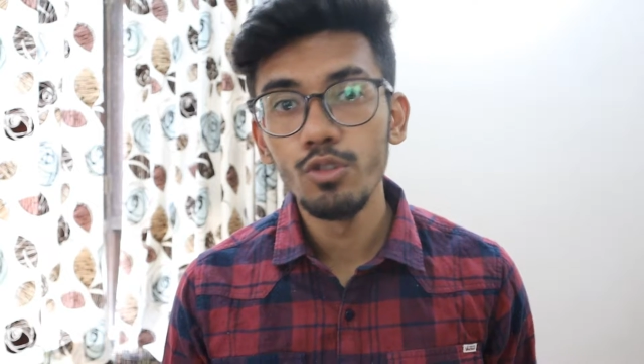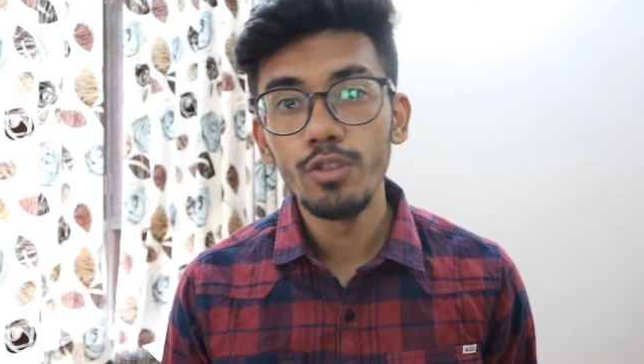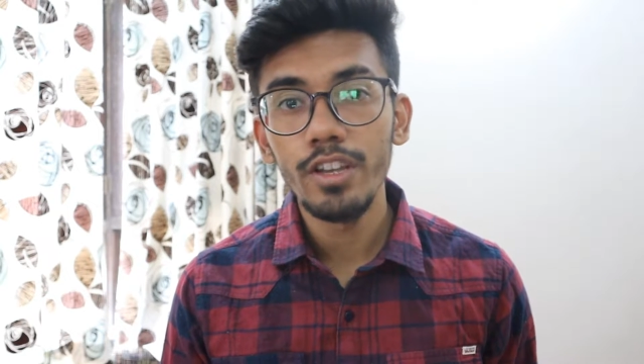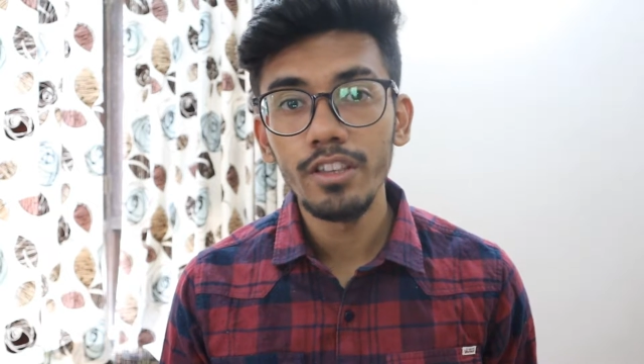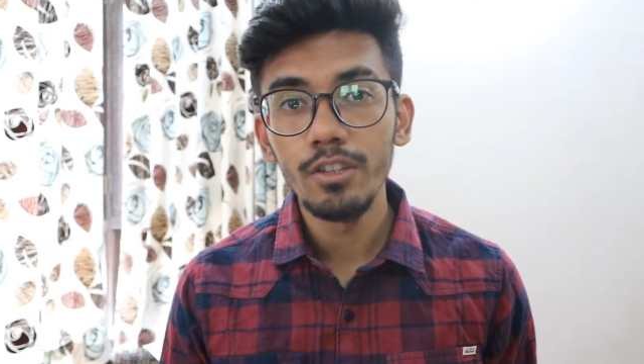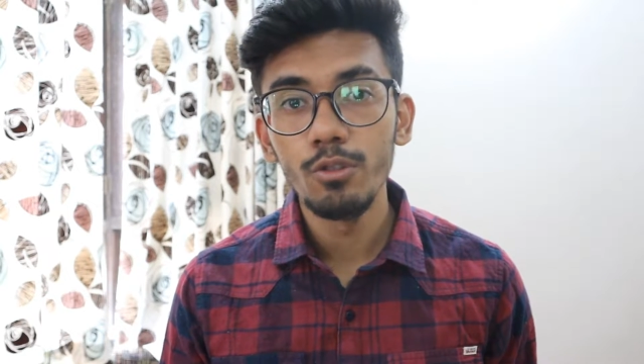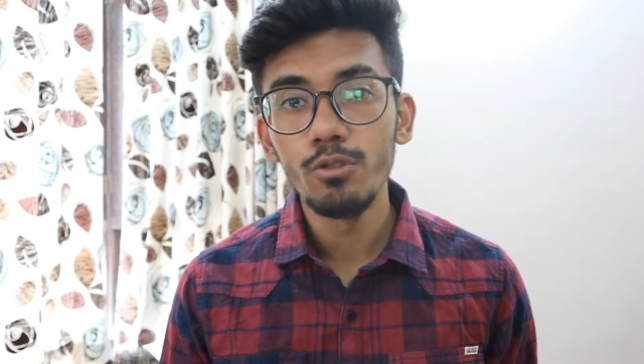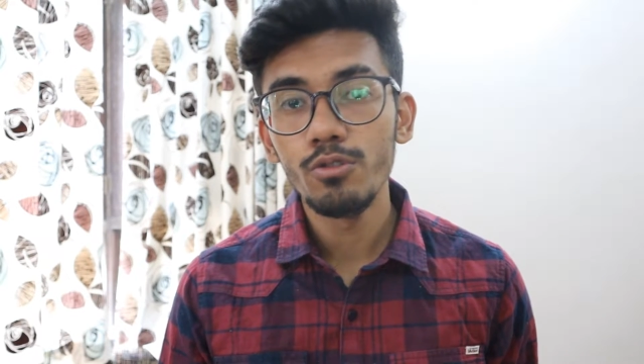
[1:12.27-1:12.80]
you
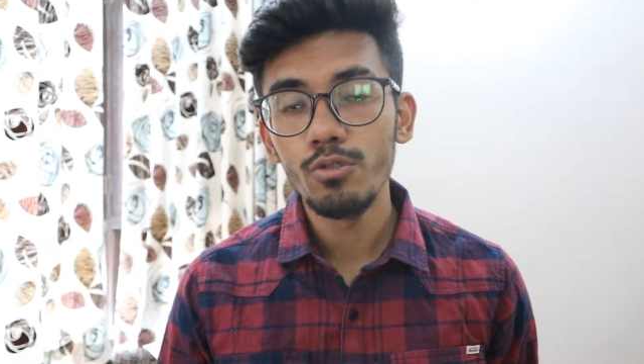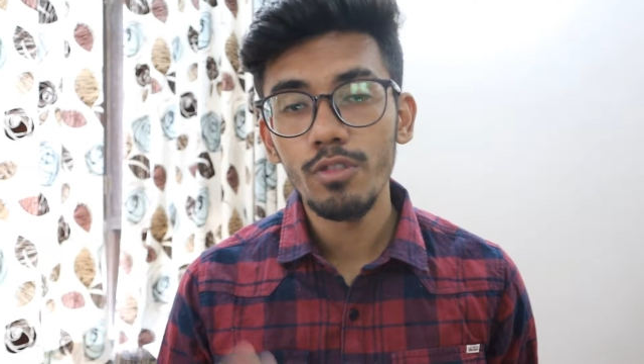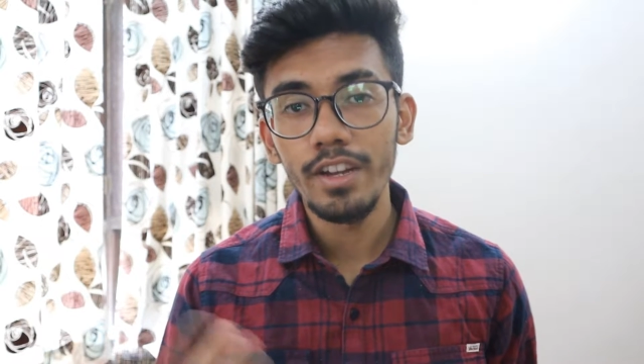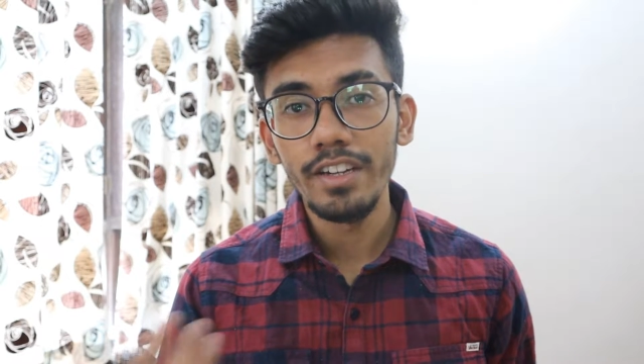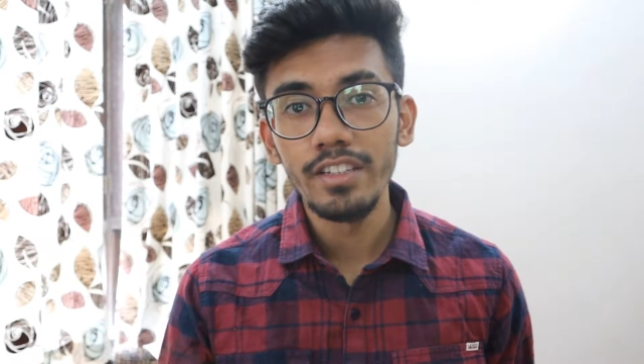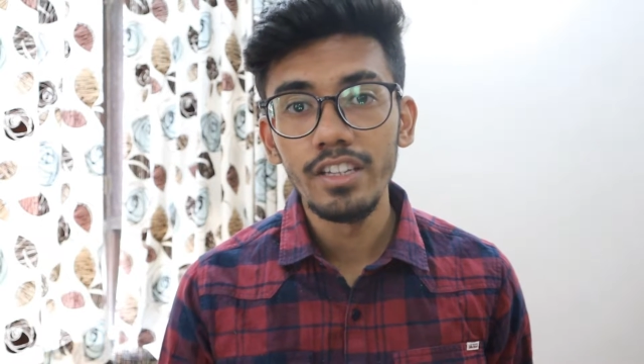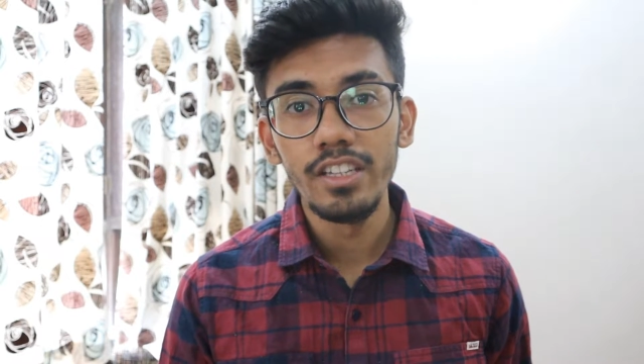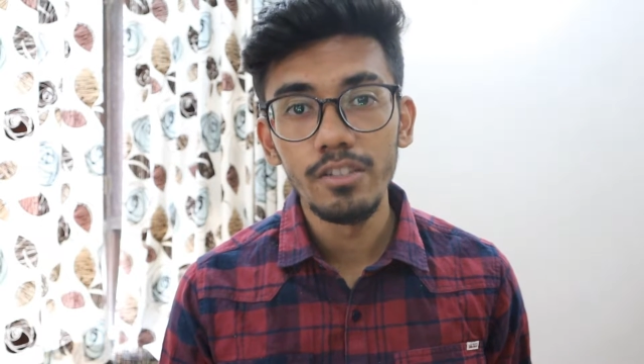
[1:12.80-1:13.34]
can use to
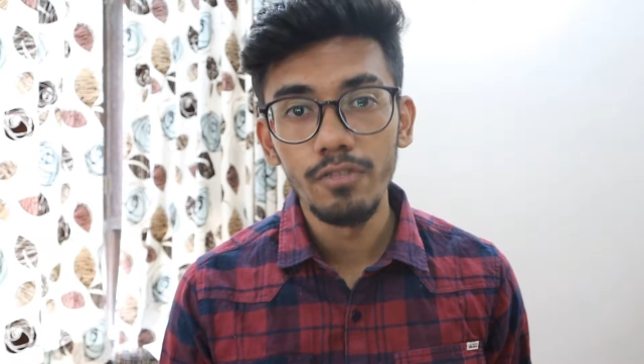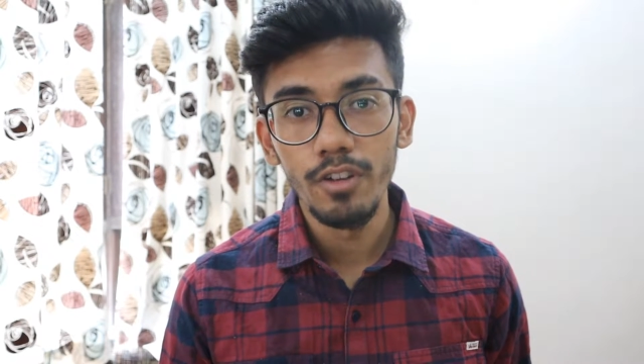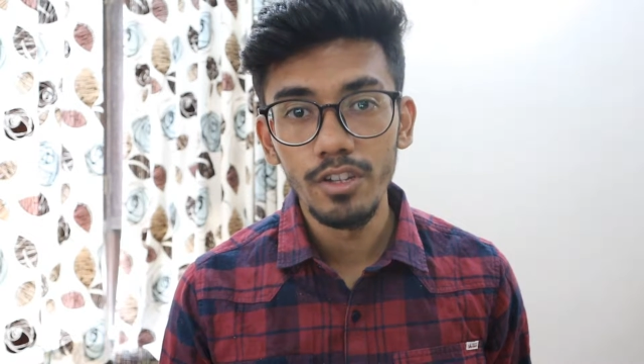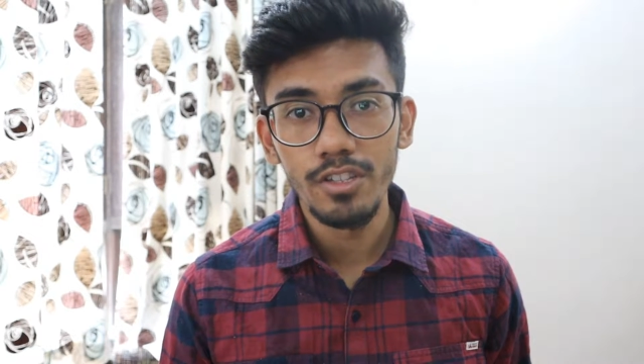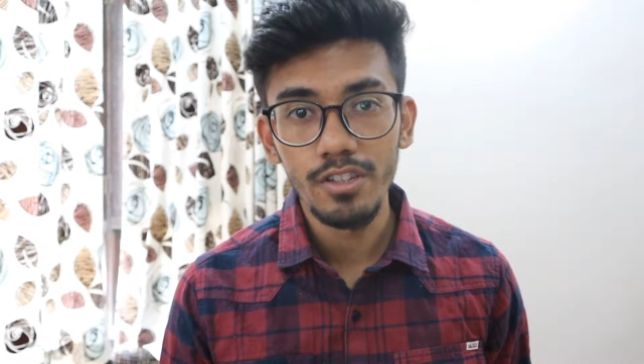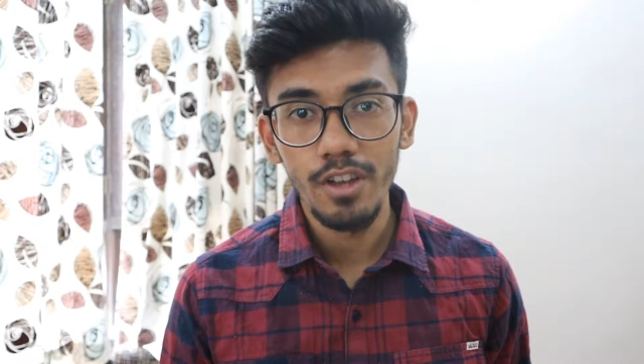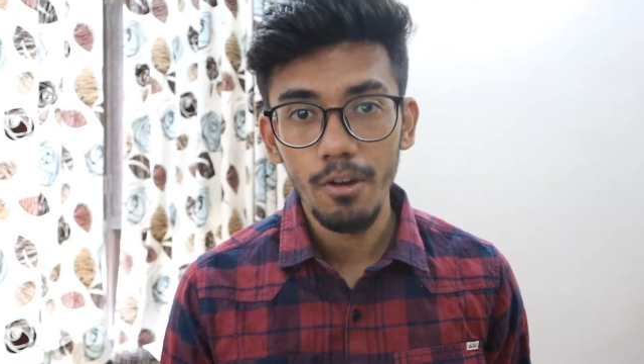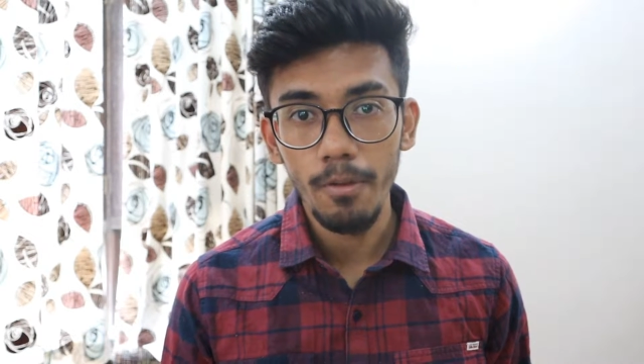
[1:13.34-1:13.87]
write these
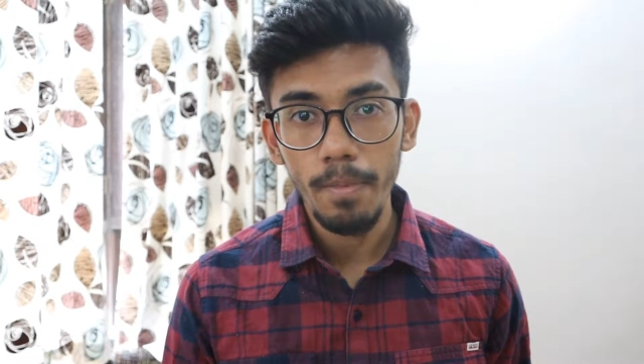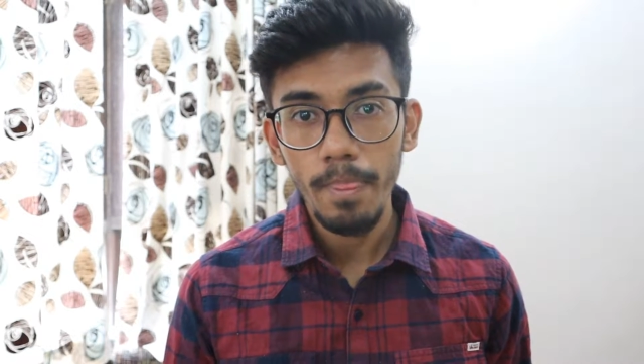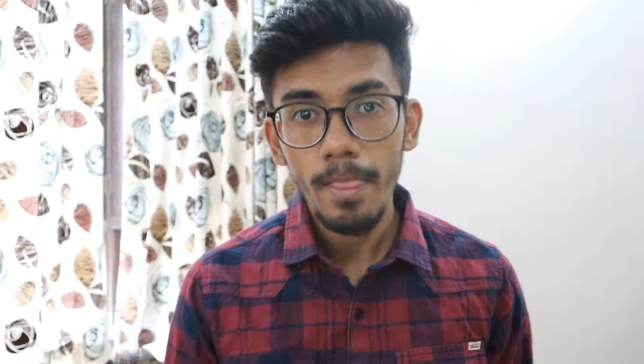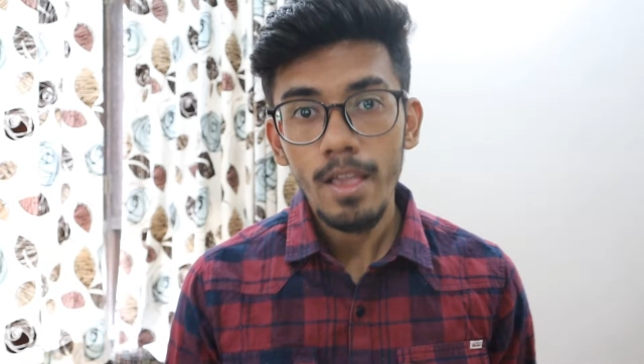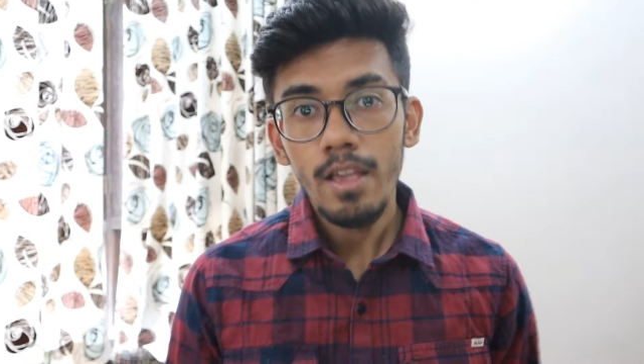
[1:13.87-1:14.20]
words down.